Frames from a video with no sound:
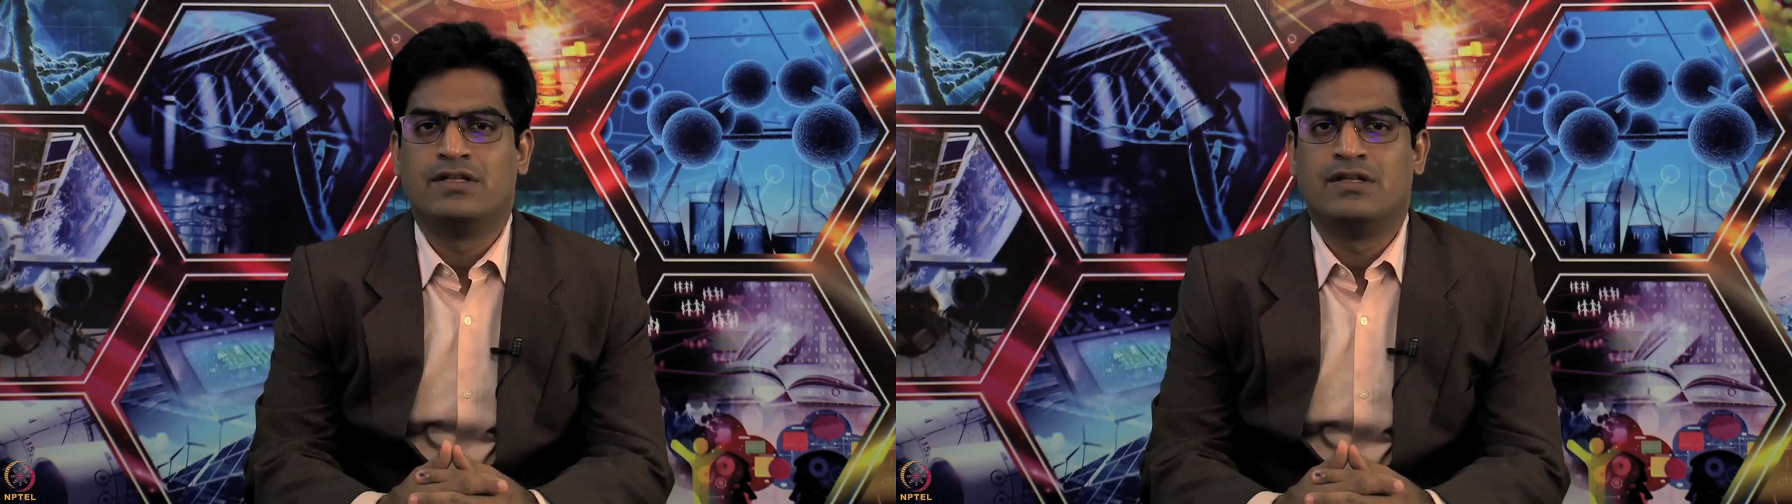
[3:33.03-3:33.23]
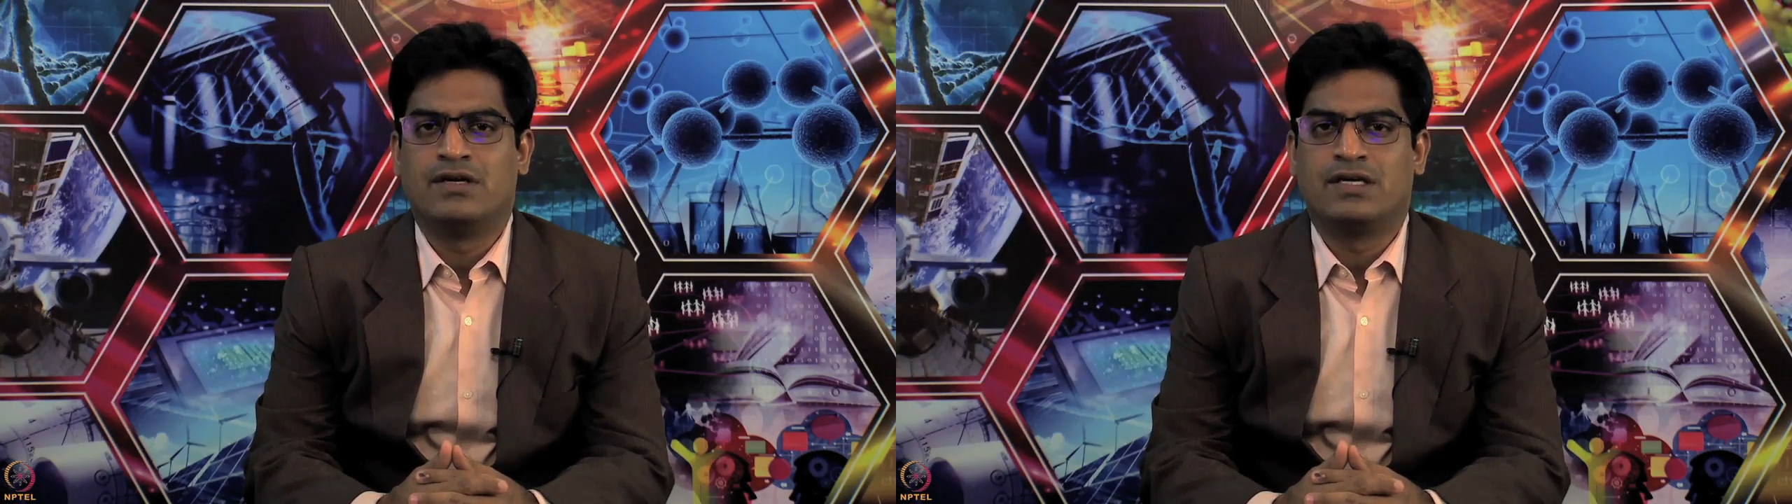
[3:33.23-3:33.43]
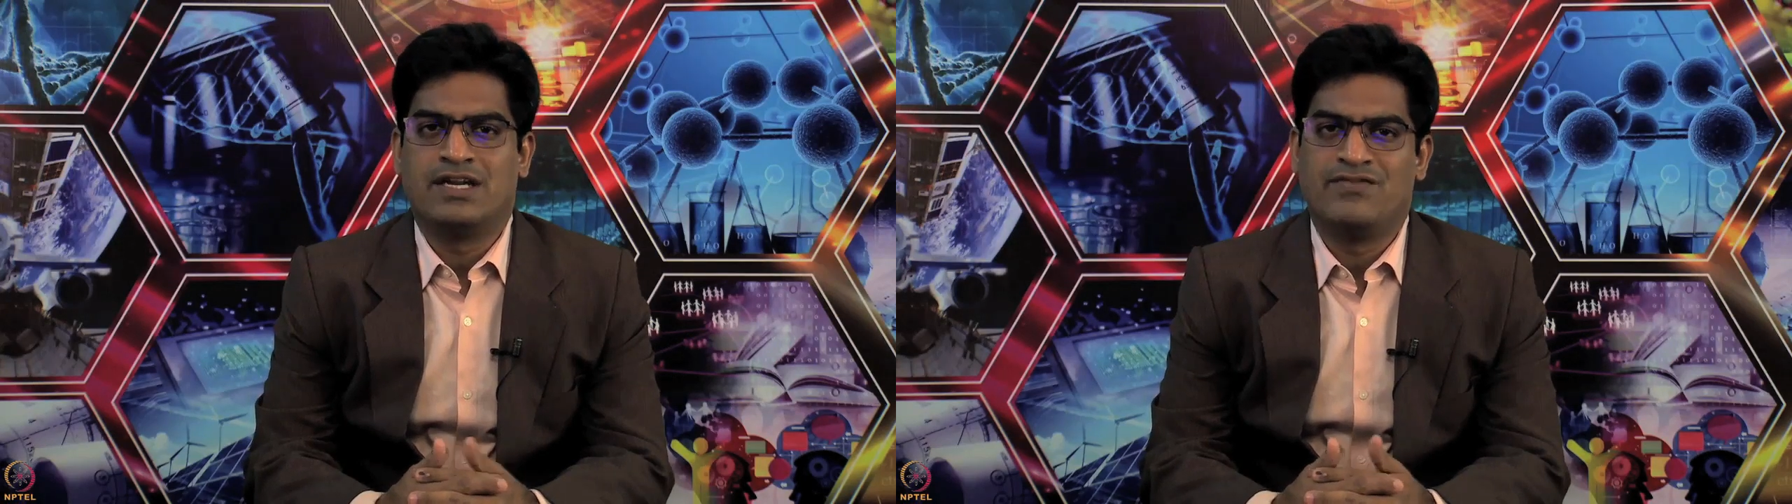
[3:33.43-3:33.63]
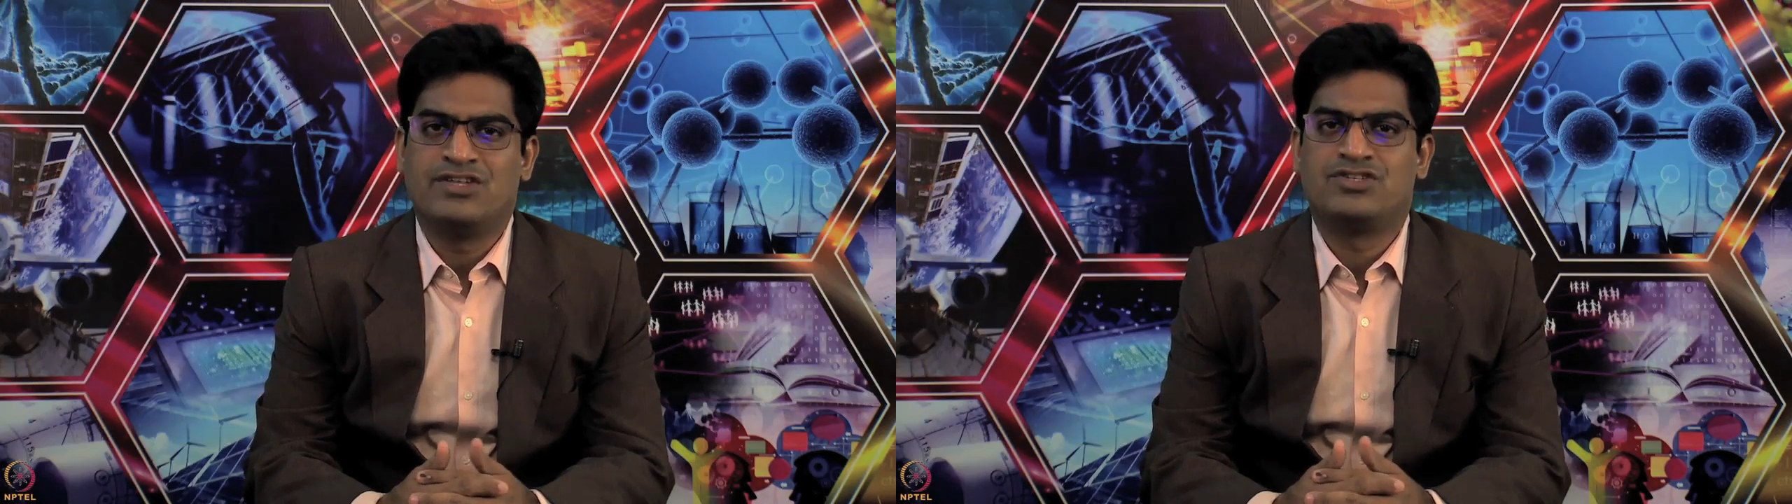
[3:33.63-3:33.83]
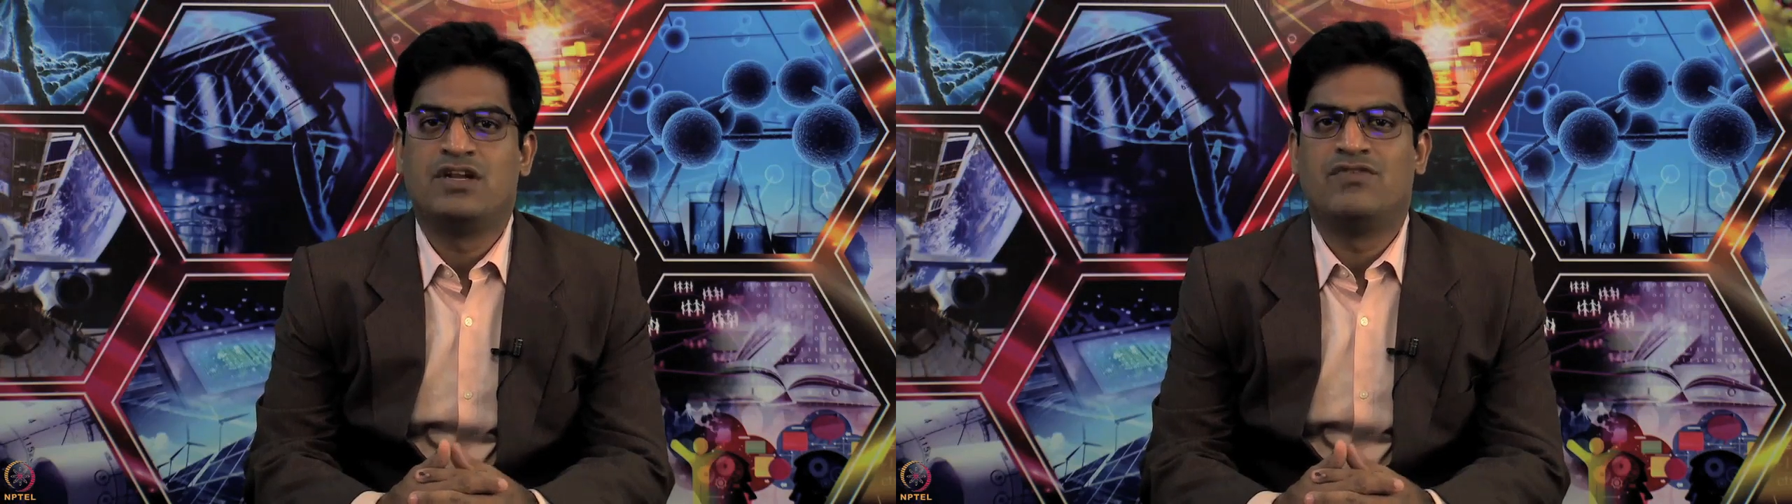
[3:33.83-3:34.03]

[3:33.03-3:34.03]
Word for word: the conventional